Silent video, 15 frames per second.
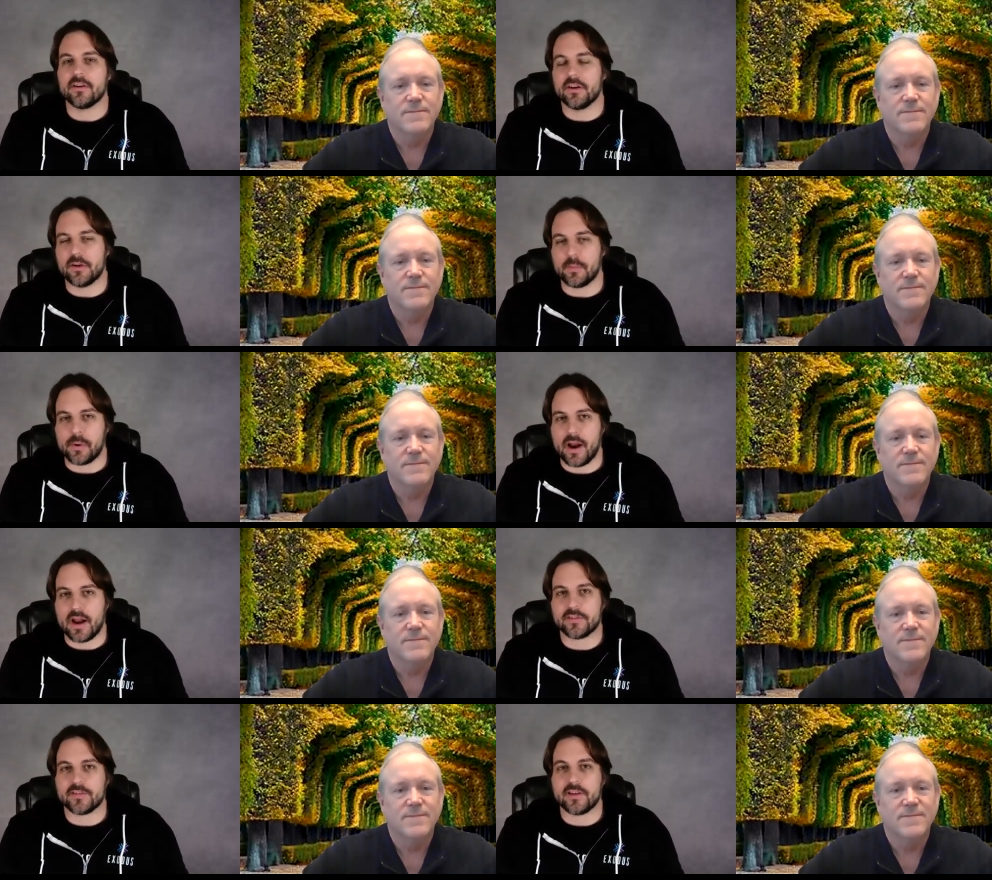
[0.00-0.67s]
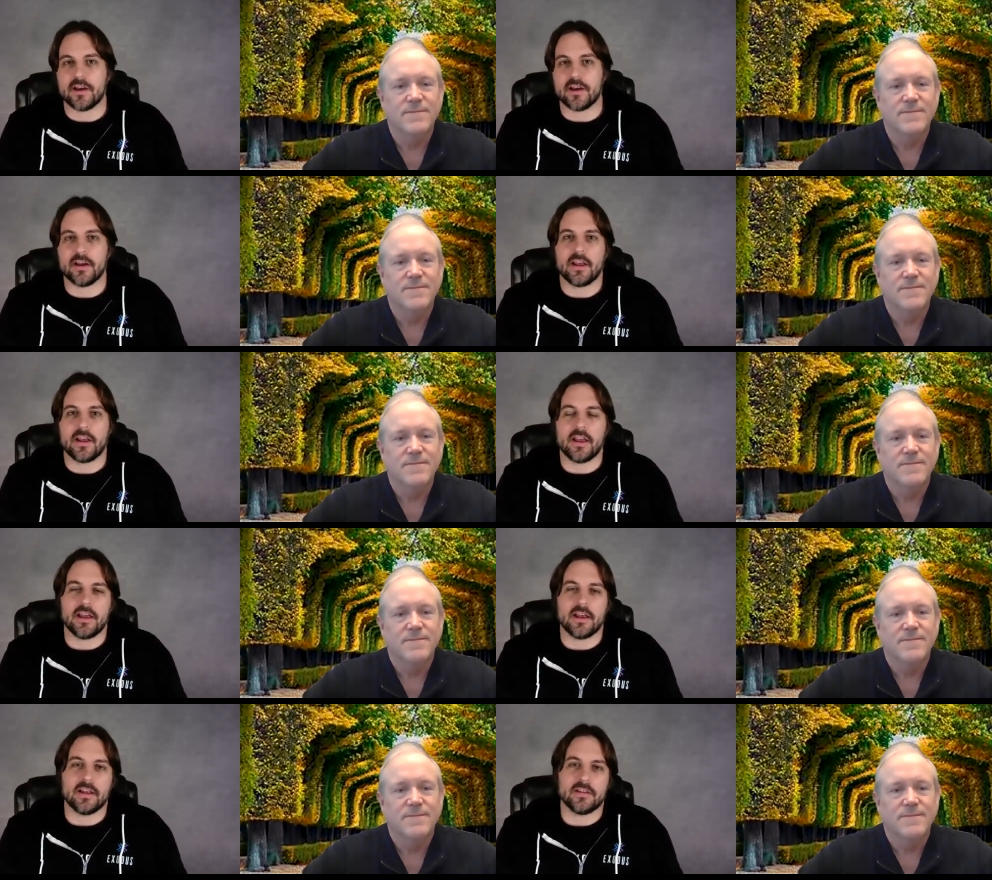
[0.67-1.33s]
Speaker 1: in Nebraska.
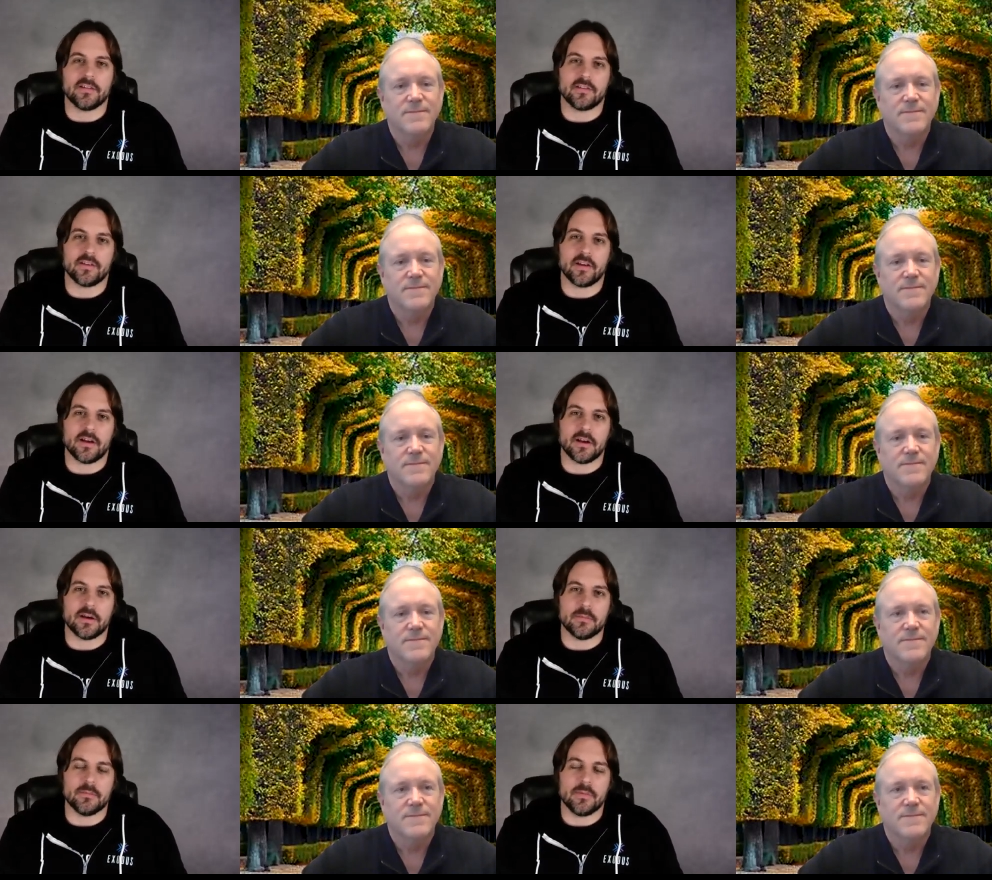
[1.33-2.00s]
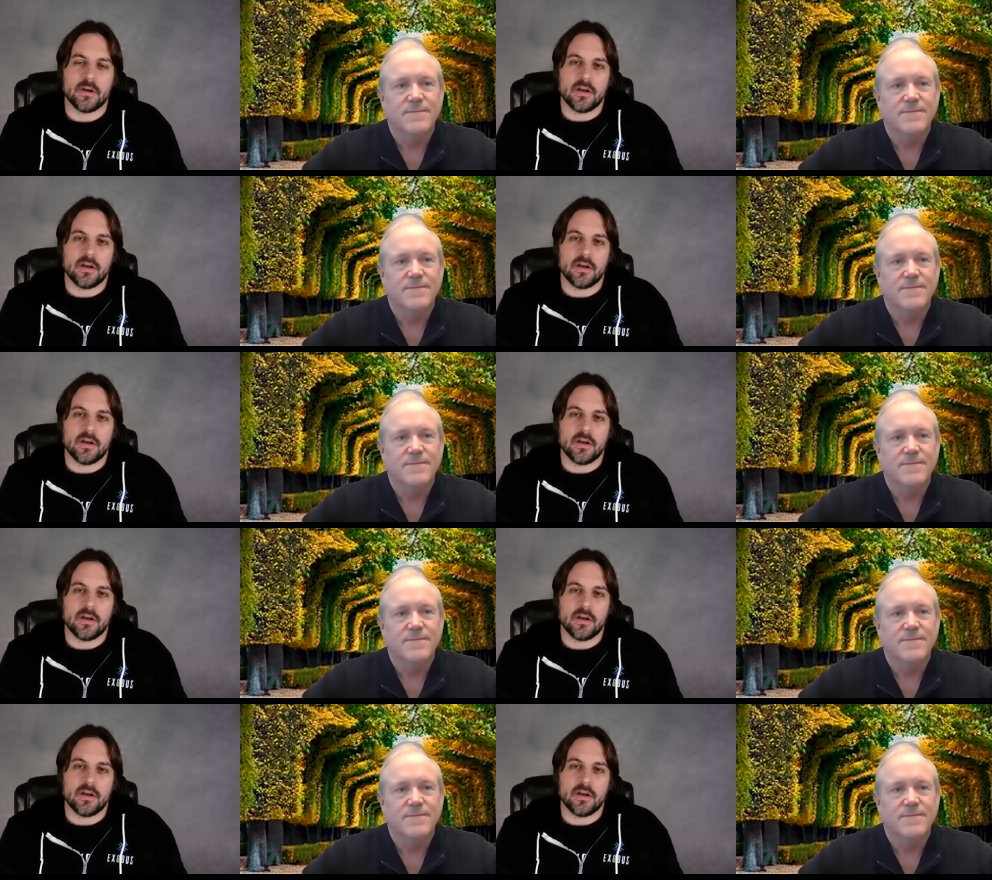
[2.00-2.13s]
And um,